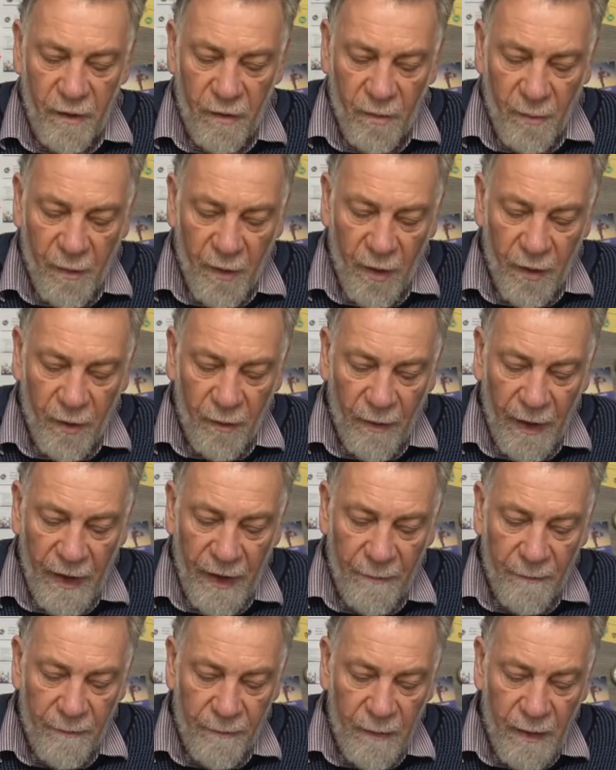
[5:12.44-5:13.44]
year's
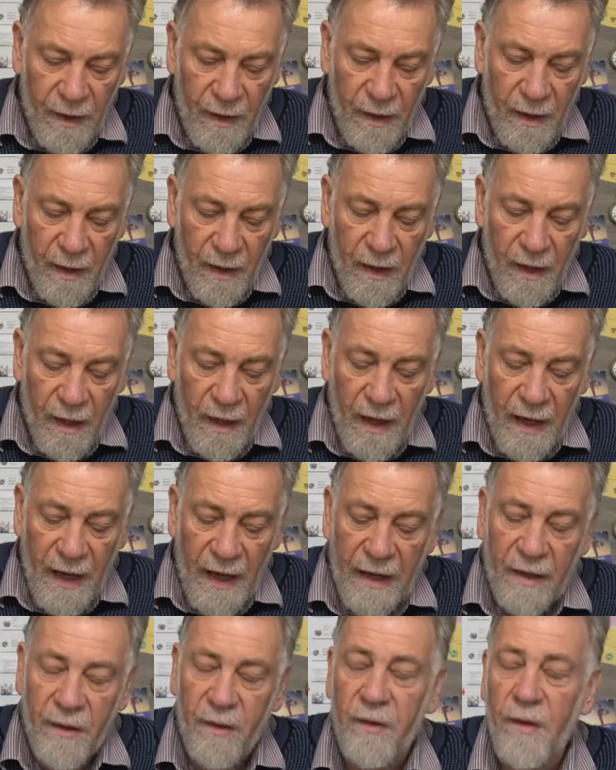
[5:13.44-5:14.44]
program
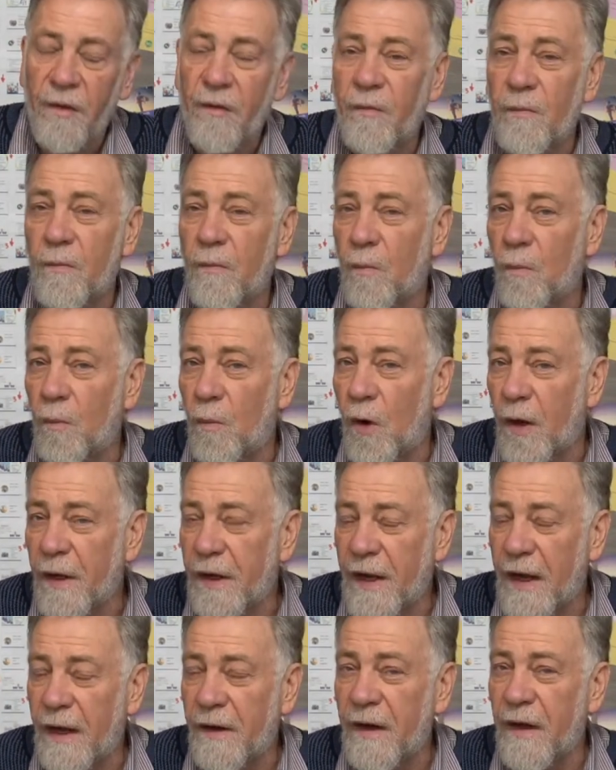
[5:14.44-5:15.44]
and
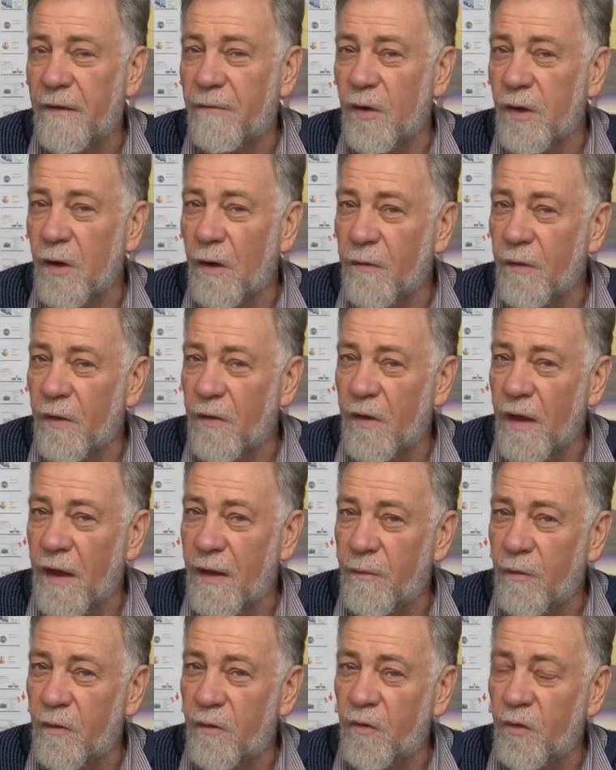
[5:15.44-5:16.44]
work out, have we got the
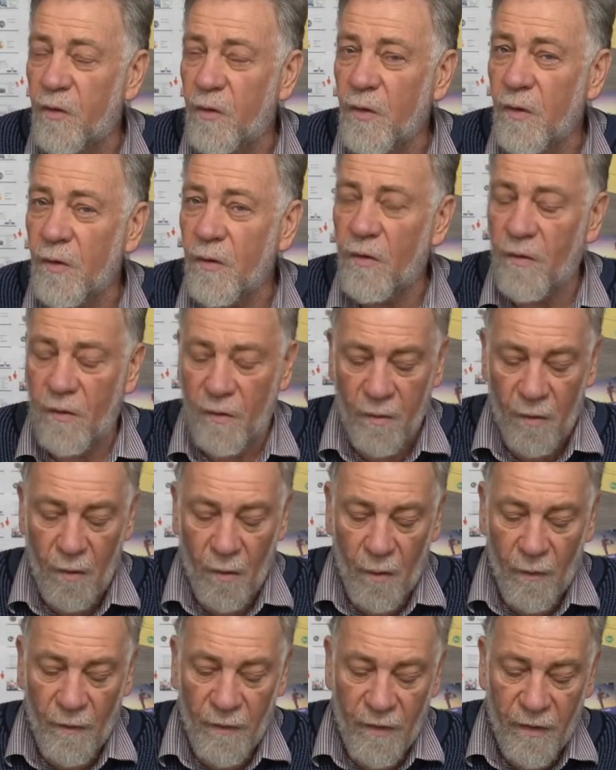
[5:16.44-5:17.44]
same students
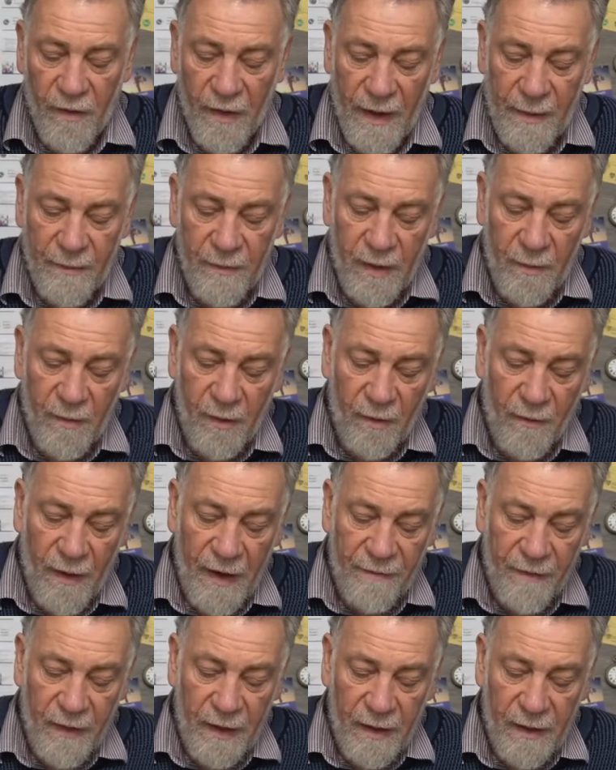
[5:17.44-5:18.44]
or the same
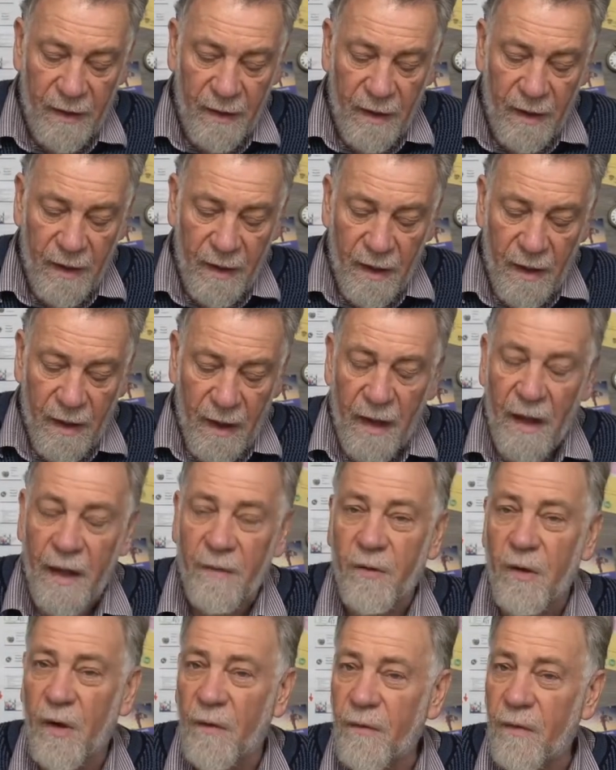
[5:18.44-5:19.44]
demographic?
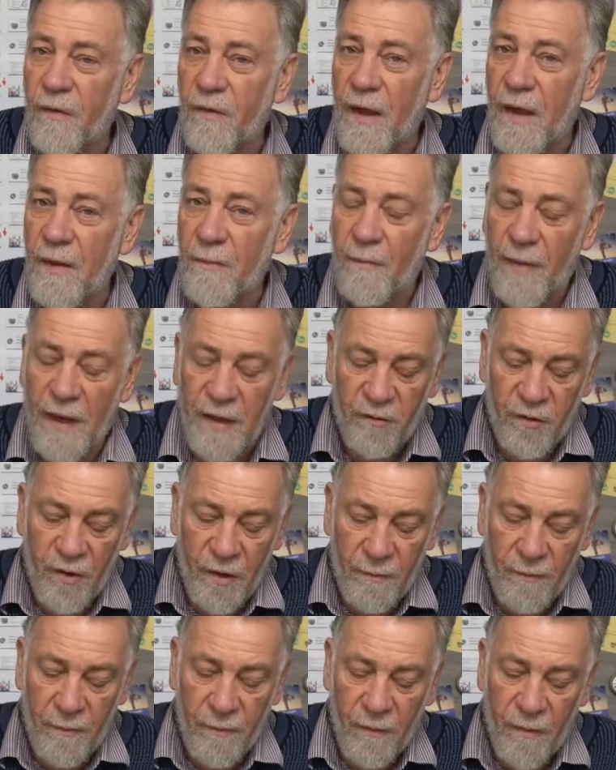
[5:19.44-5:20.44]
Have we got the same
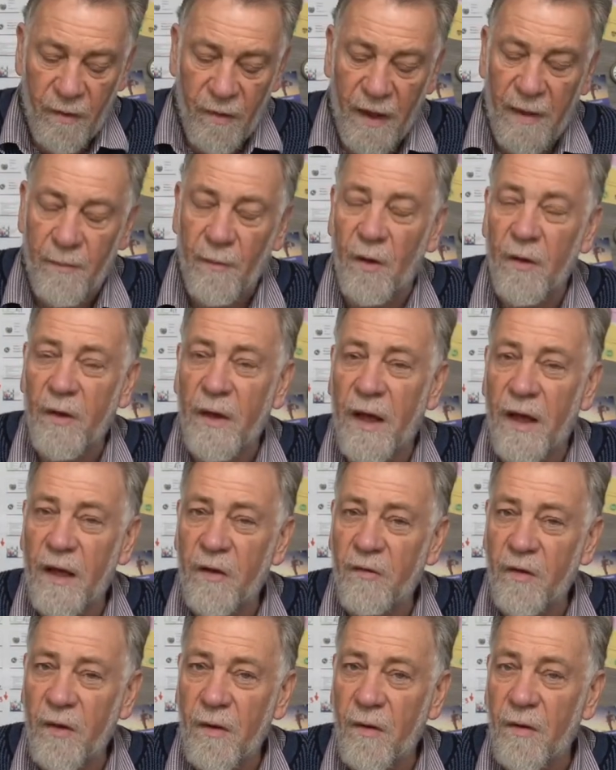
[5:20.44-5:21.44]
budget, same
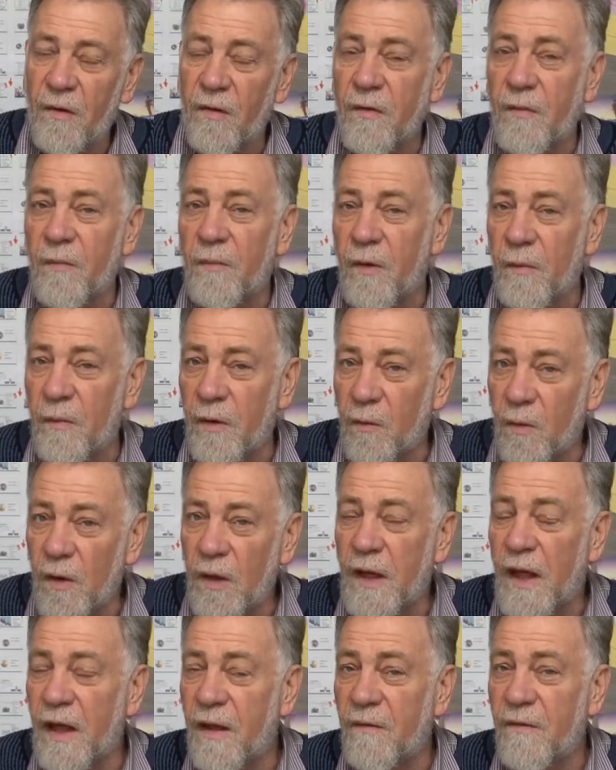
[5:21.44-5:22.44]
locations? Probably
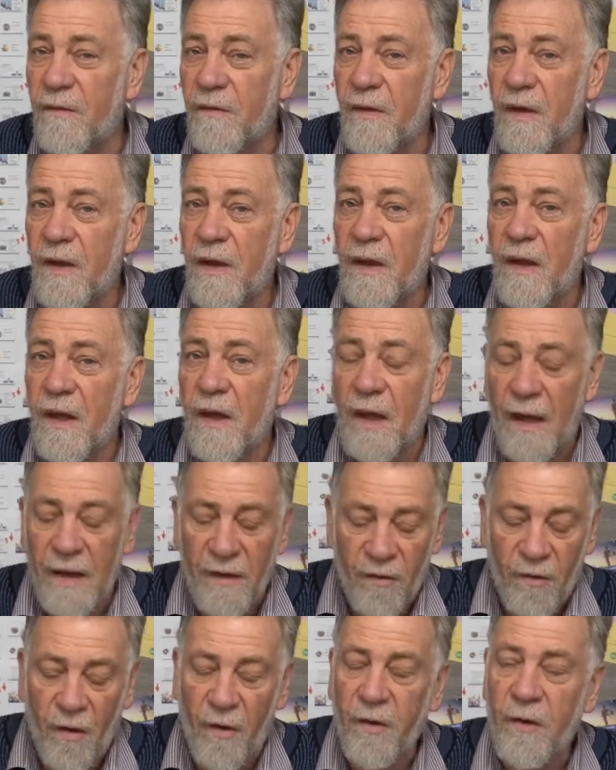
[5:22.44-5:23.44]
will have.
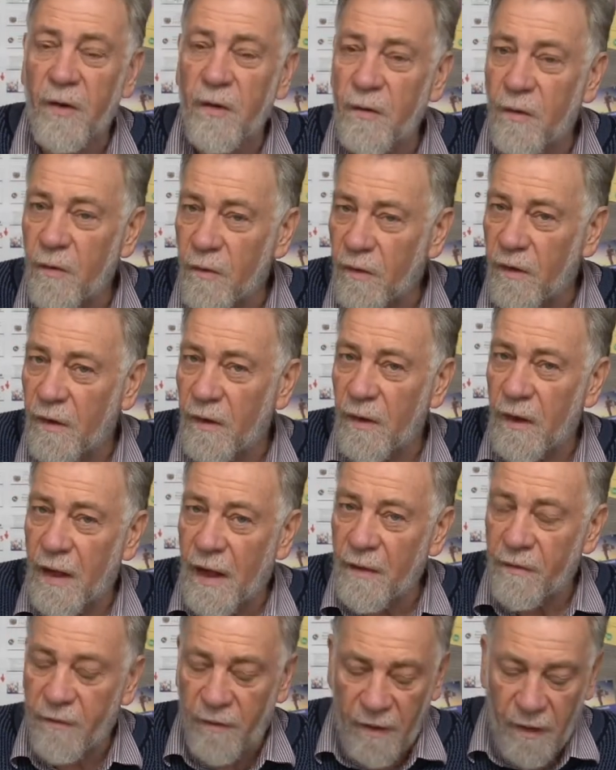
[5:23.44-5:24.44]
And so you can use
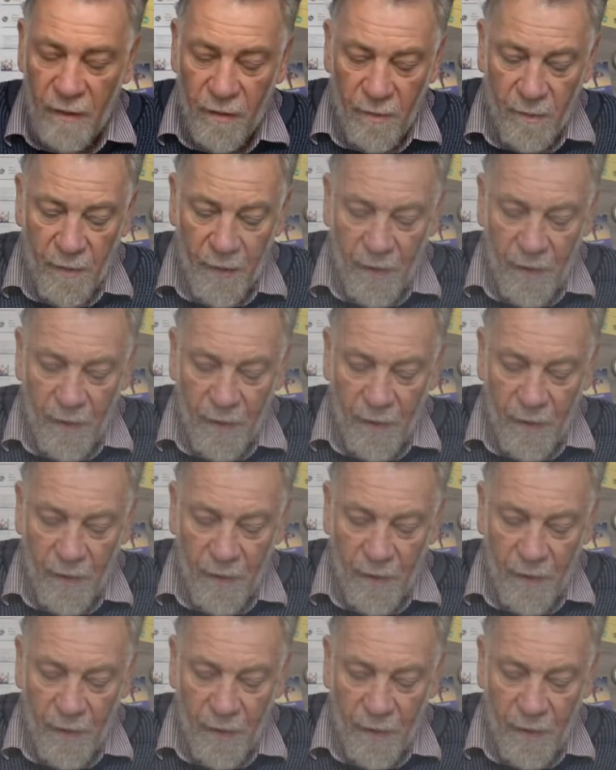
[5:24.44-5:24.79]
last year's